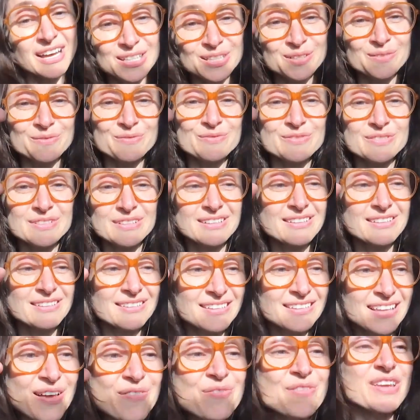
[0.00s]
kind of
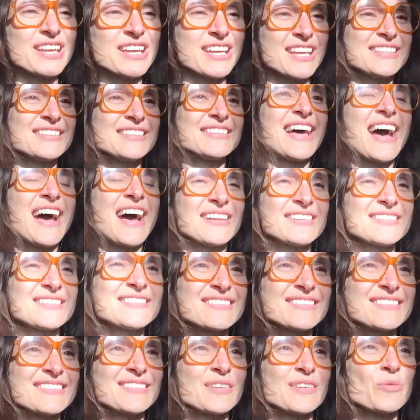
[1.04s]
living in
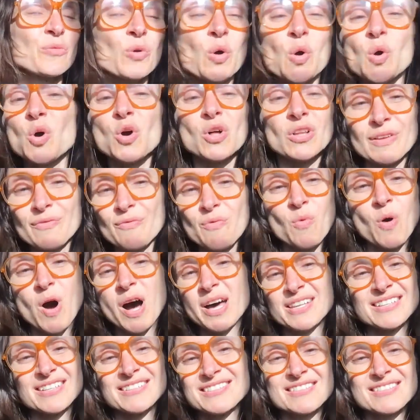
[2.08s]
the role of
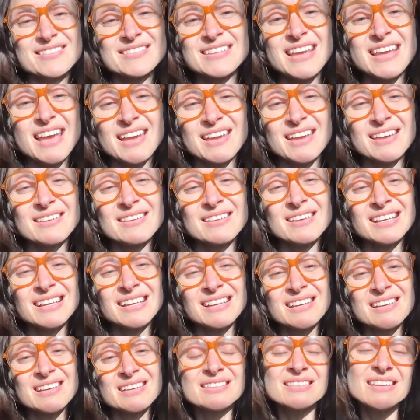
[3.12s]
wanting to stay
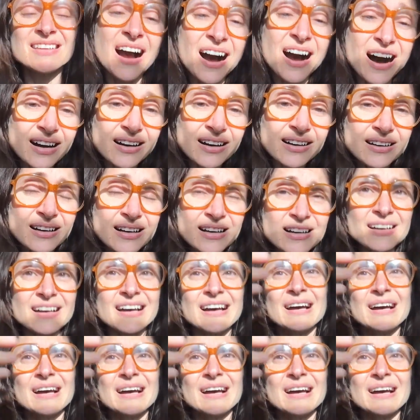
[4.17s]
young.